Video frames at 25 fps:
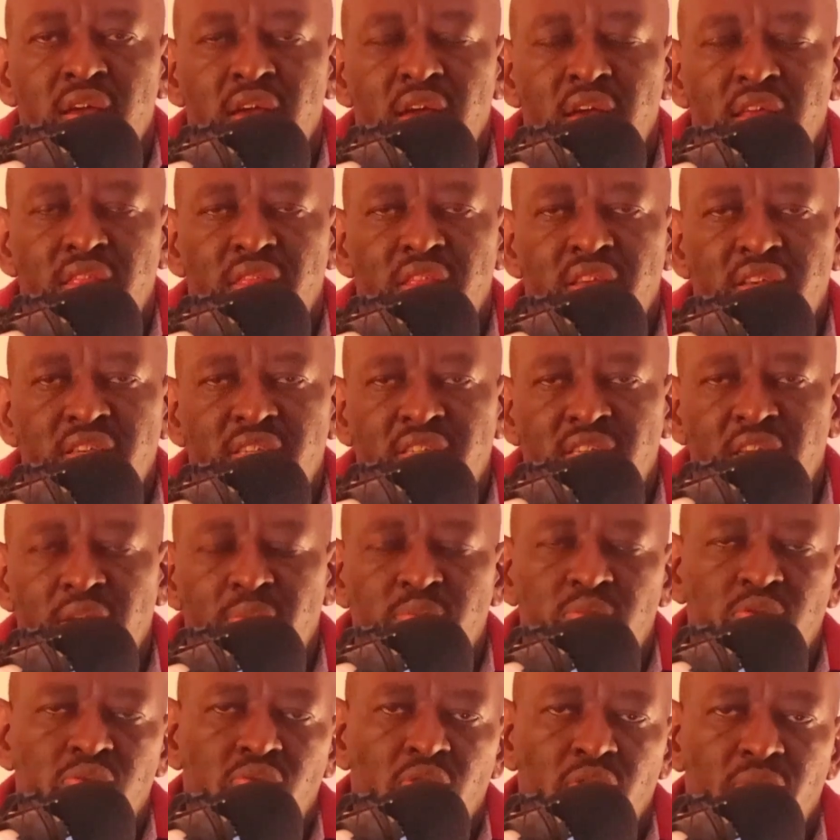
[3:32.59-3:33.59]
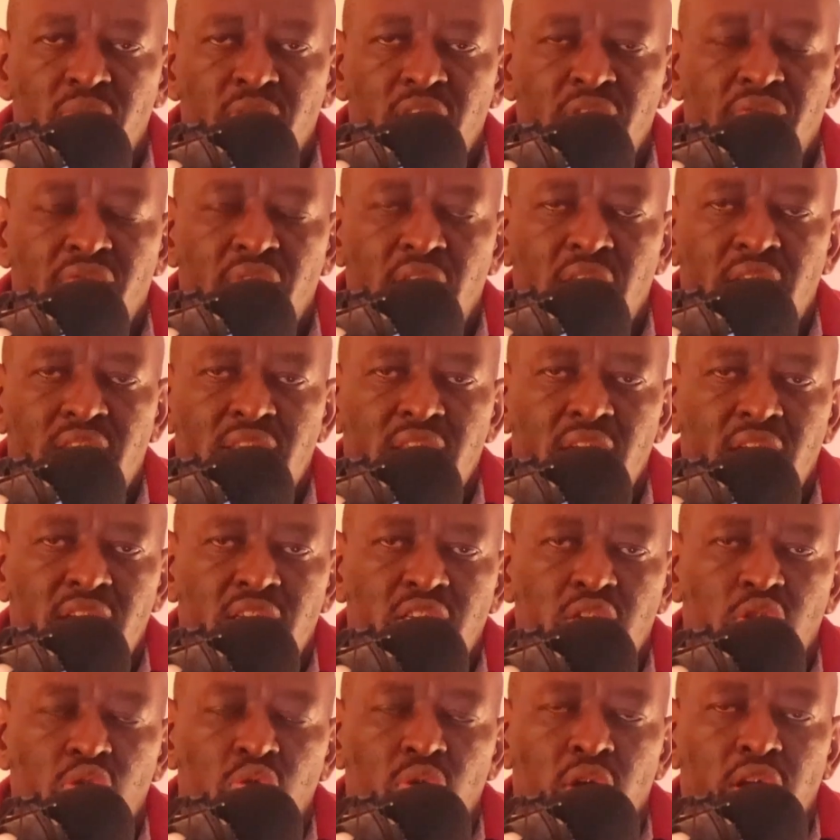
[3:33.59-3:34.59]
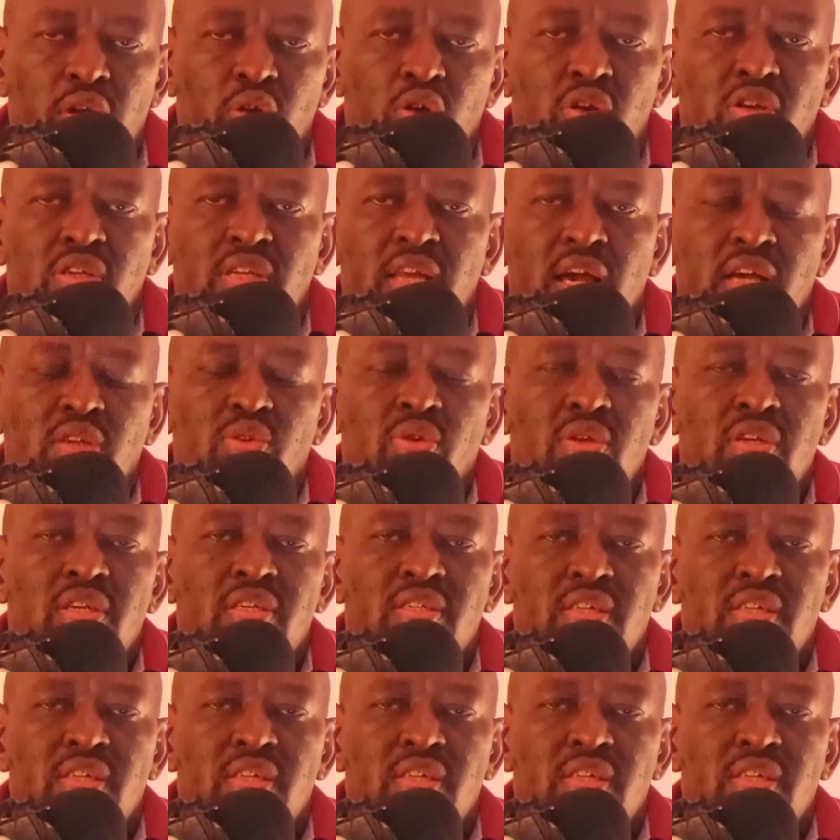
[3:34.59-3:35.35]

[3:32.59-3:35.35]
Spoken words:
And this stems from the fact that you are not actually